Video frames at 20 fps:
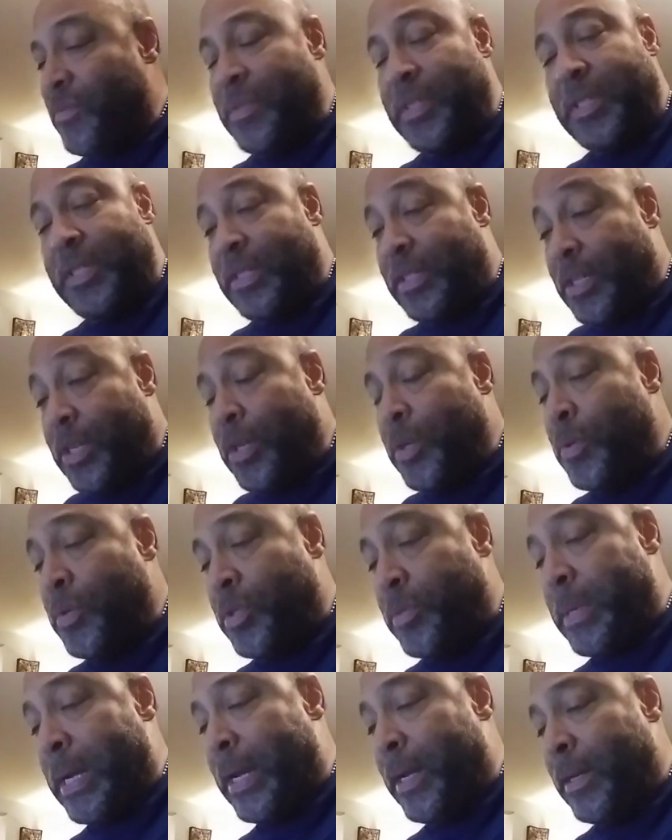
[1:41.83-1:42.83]
which is
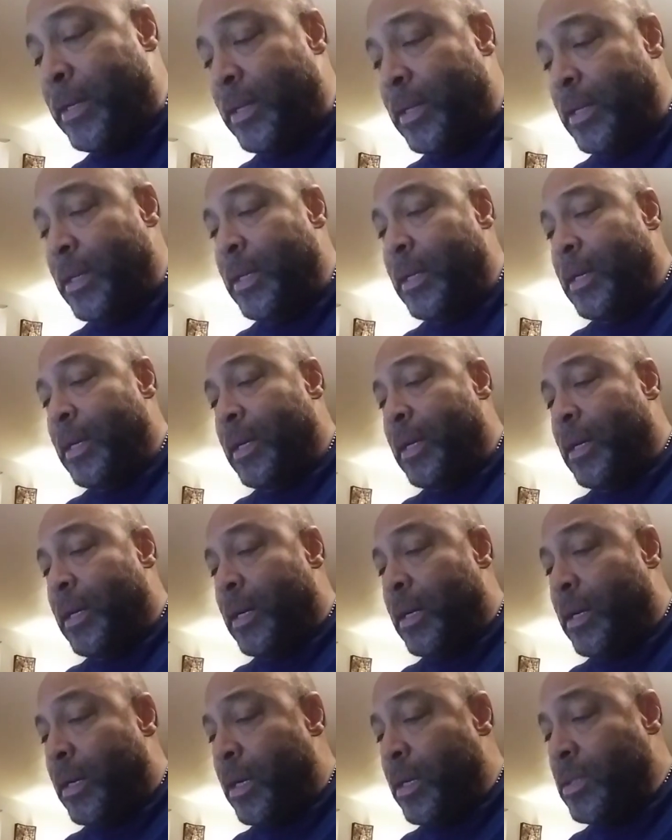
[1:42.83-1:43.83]
huge, man.
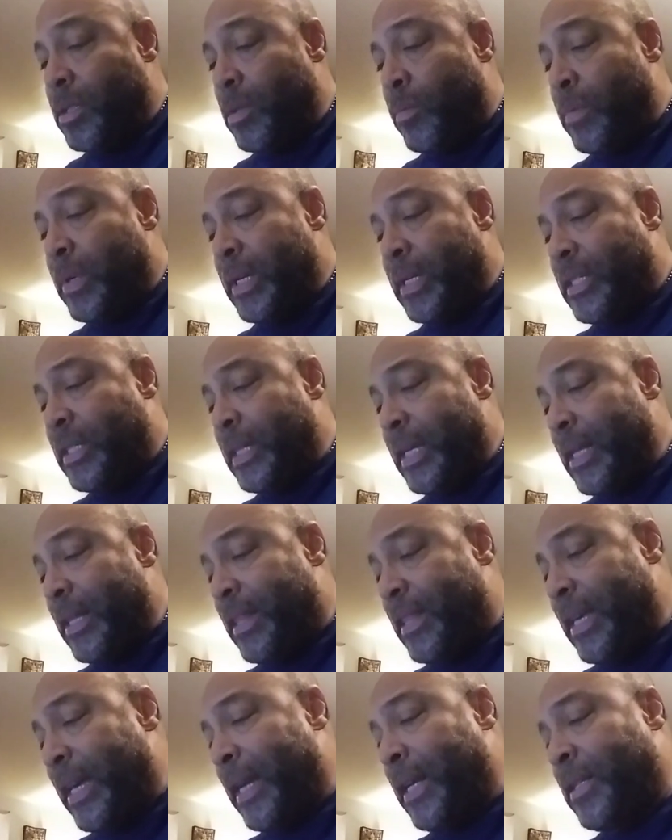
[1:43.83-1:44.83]
Also want to say
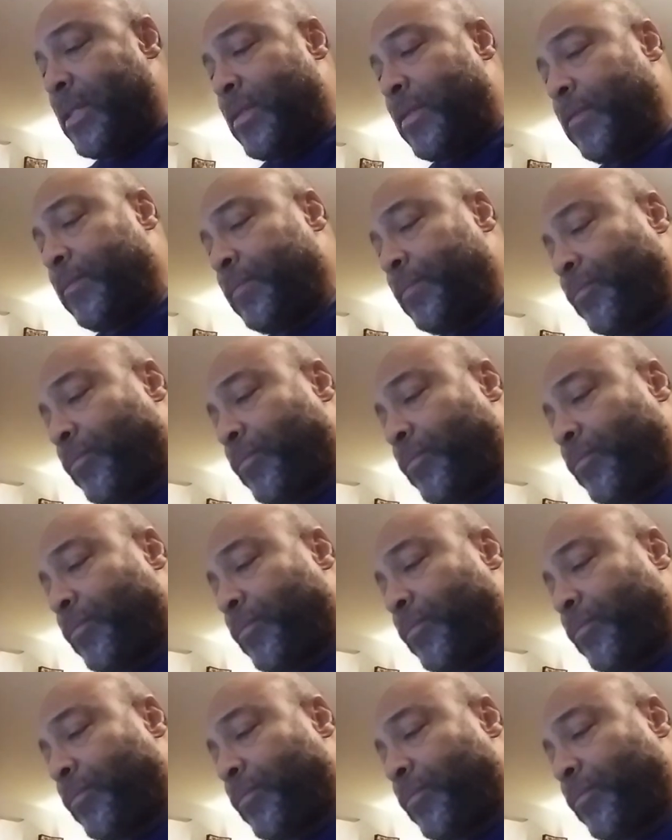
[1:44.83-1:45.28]
thanks